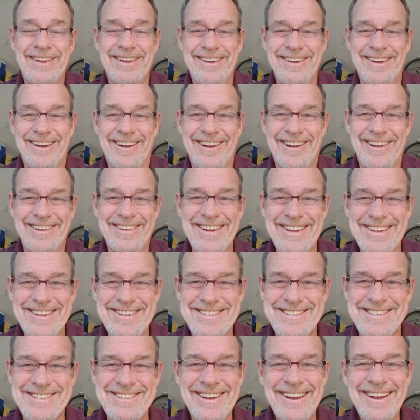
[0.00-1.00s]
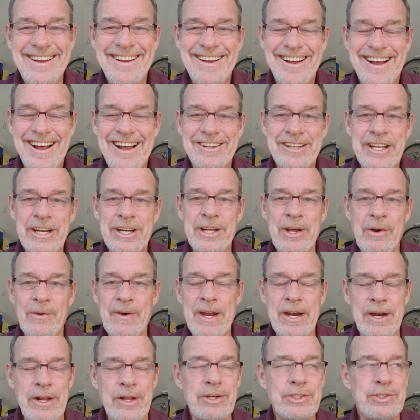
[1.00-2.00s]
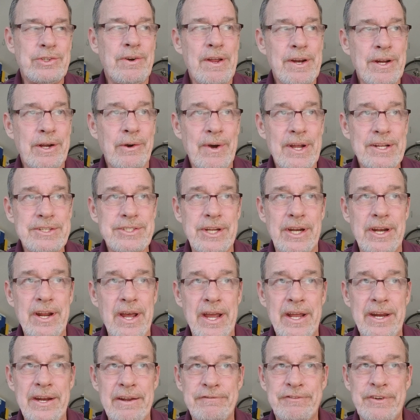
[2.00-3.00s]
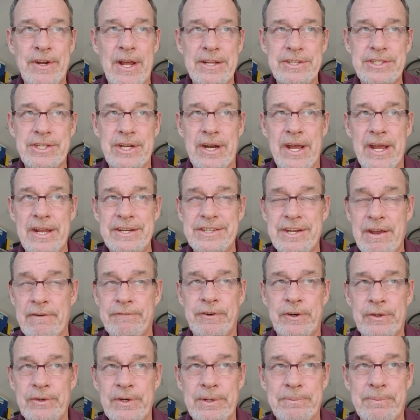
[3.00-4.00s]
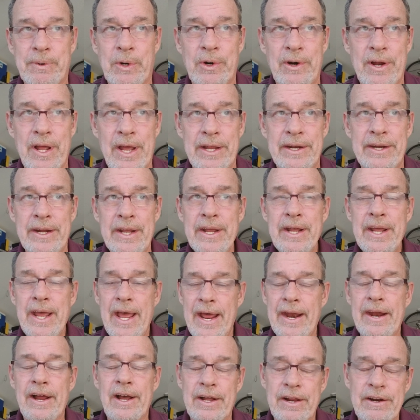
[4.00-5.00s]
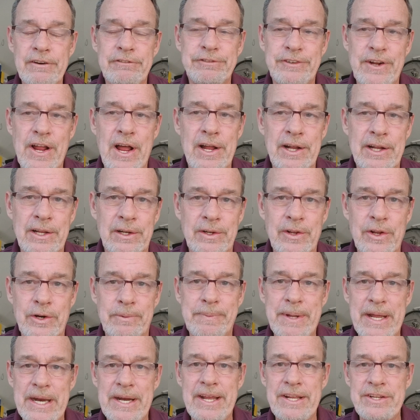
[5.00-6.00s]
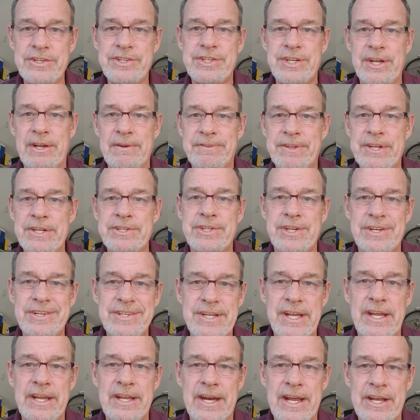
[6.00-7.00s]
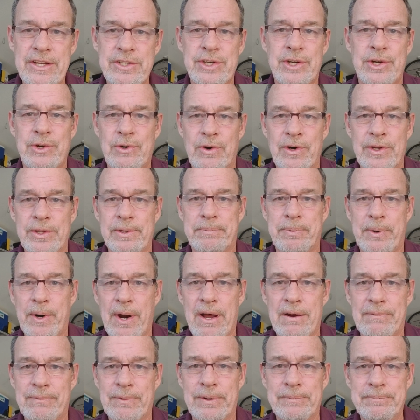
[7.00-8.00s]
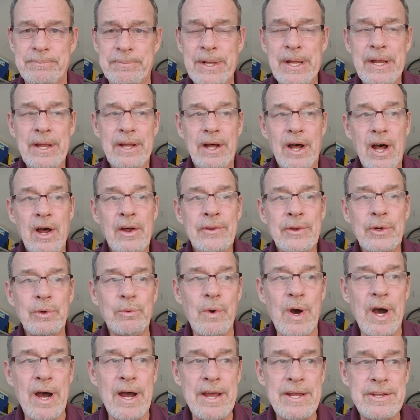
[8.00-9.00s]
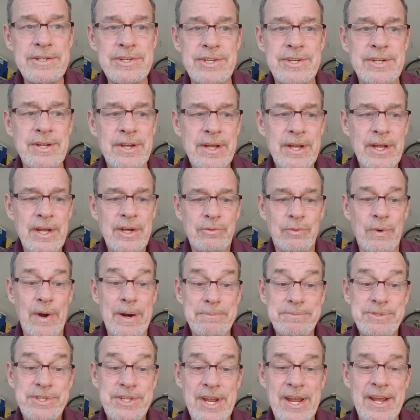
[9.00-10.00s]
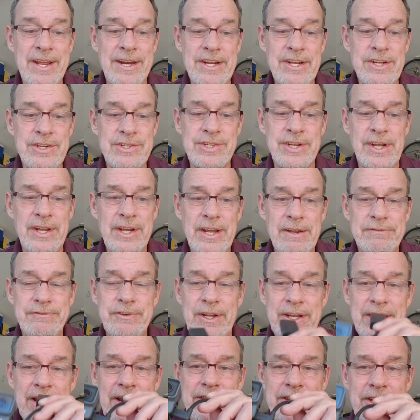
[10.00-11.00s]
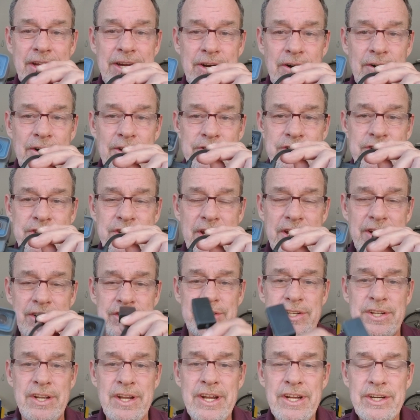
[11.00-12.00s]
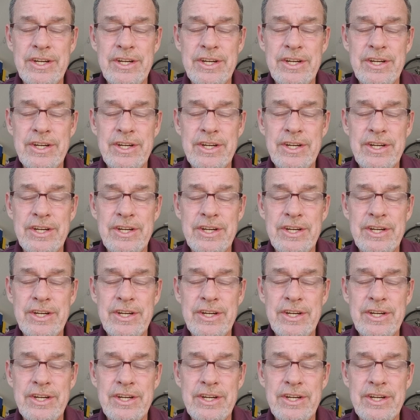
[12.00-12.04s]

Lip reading: on this, I'm going to go out, I'm going to try to go out tonight, if not tonight, definitely tomorrow night, and I'm going to vlog a little bit and see if this indeed has cured the problem. Otherwise, what I'm saying is, if you get the Hero 6,